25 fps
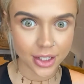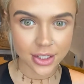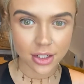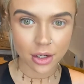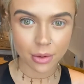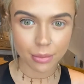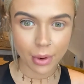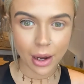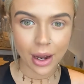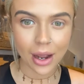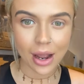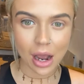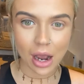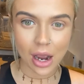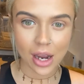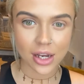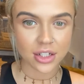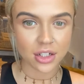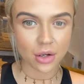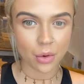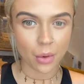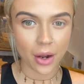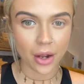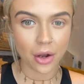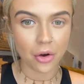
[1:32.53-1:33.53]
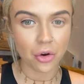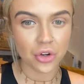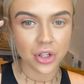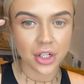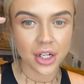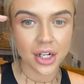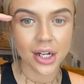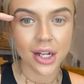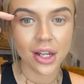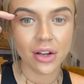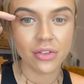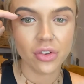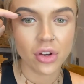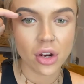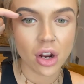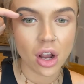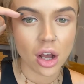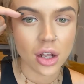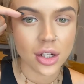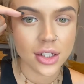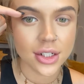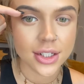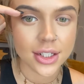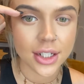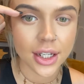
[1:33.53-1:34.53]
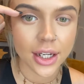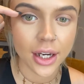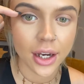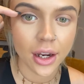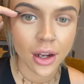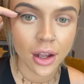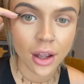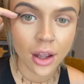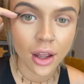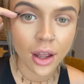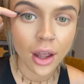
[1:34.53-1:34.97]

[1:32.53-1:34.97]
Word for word: So my eyes are quite hooded, if you can't see,